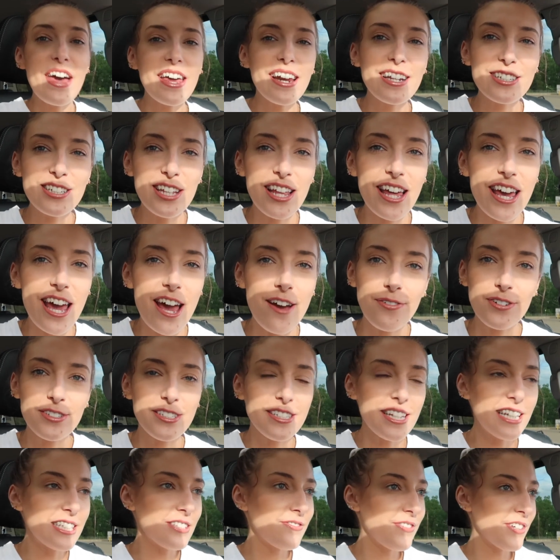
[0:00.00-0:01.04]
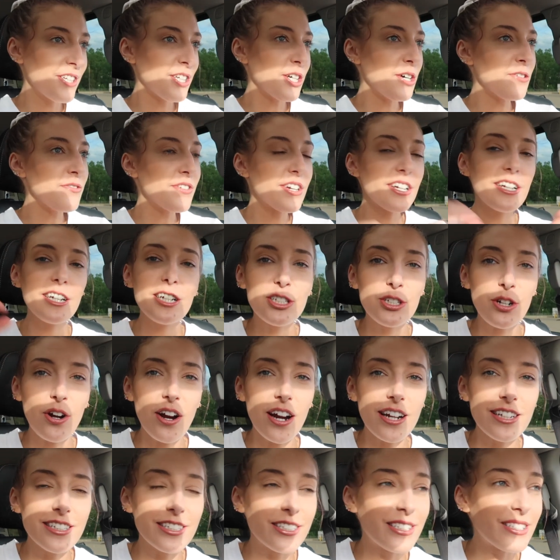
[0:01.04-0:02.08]
That is all I have for today's video. Very
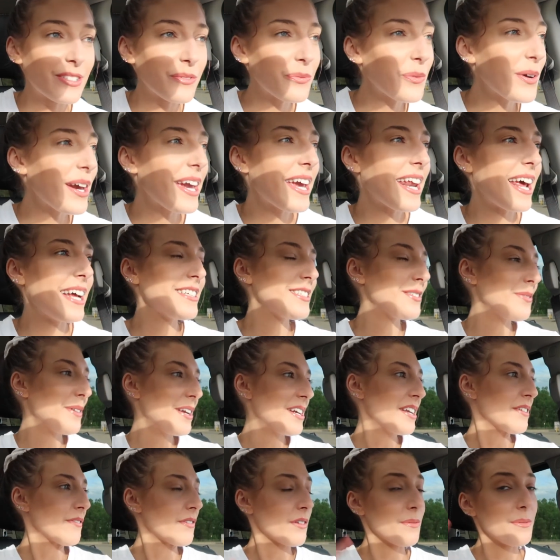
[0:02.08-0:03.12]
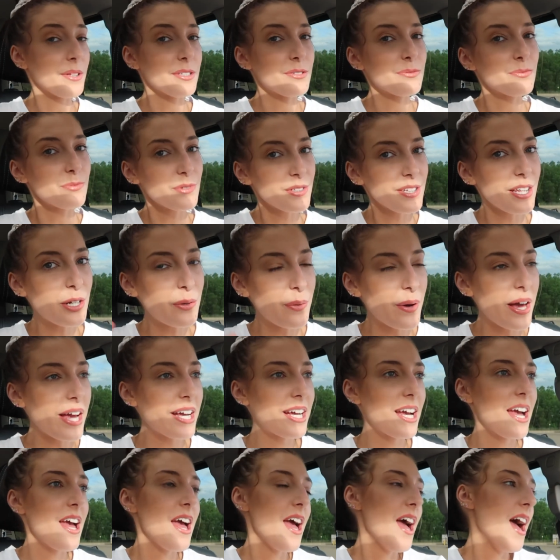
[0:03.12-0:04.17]
short and sweet. I just wanted to film this really
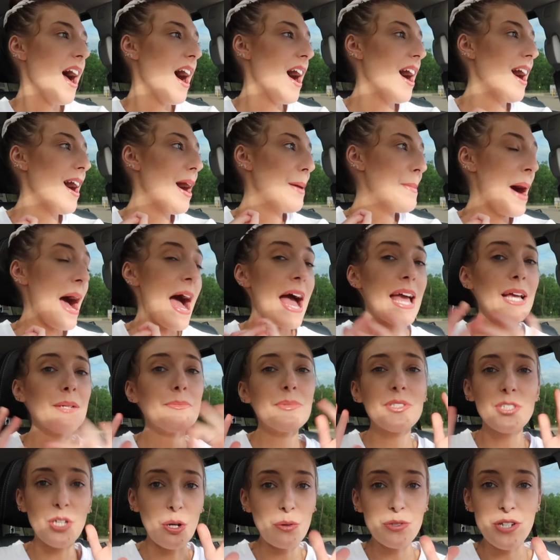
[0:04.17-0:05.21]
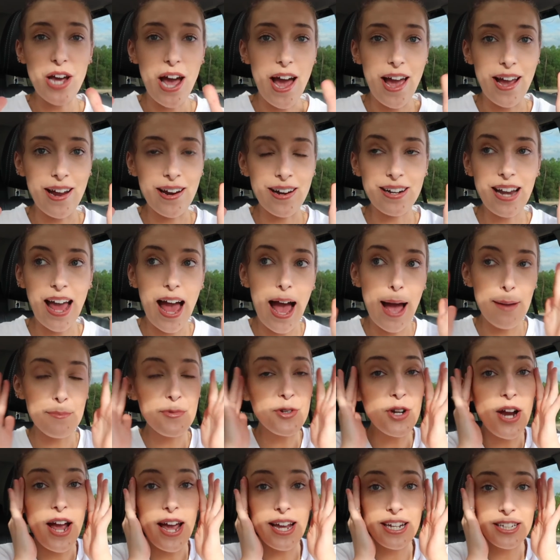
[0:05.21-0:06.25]
quick. Um, I am so tired.
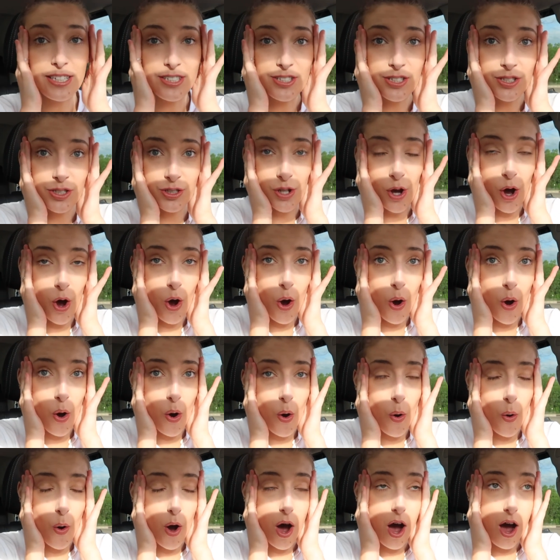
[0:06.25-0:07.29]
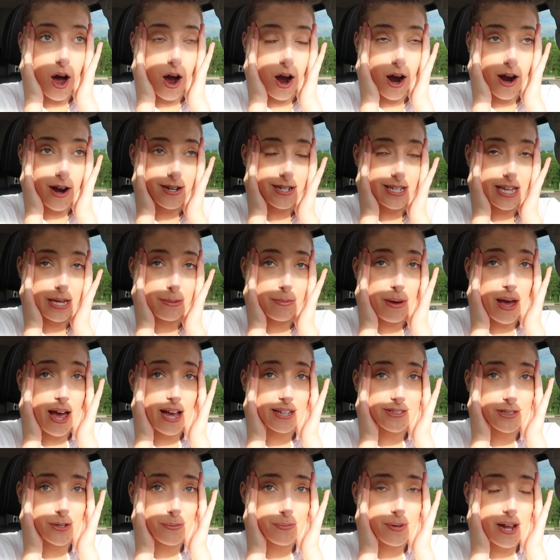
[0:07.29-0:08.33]
I'm trying so hard to keep
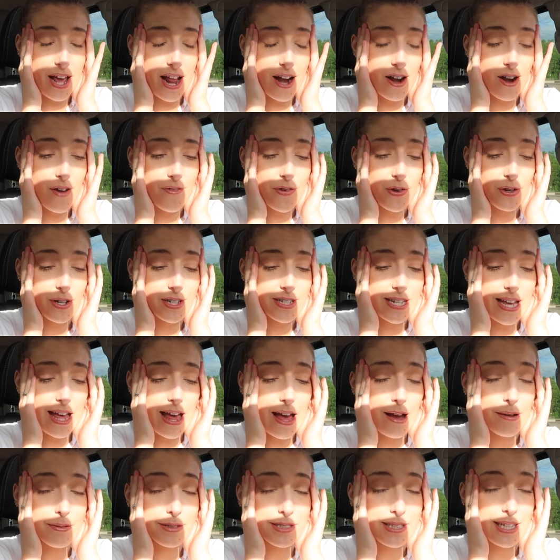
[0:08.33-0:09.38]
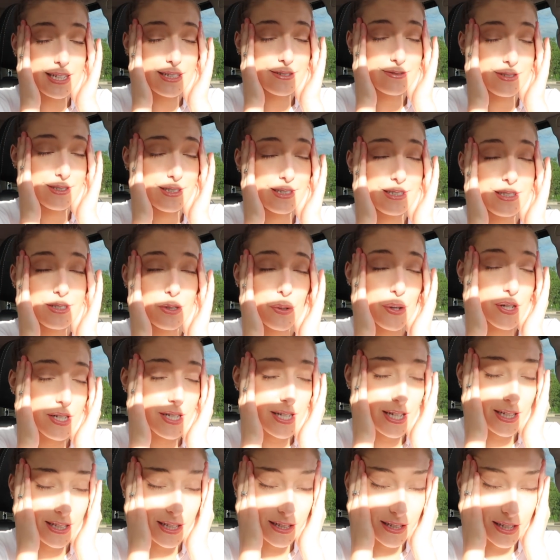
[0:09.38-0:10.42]
my eyes open. I don't know if you could tell. I was like really
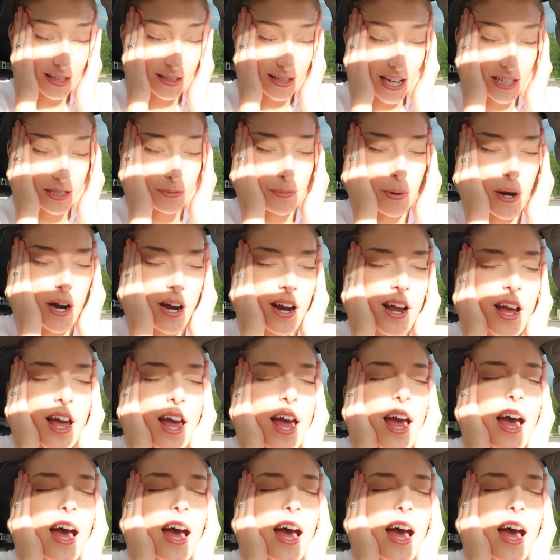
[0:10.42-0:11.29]
squinting in the last part.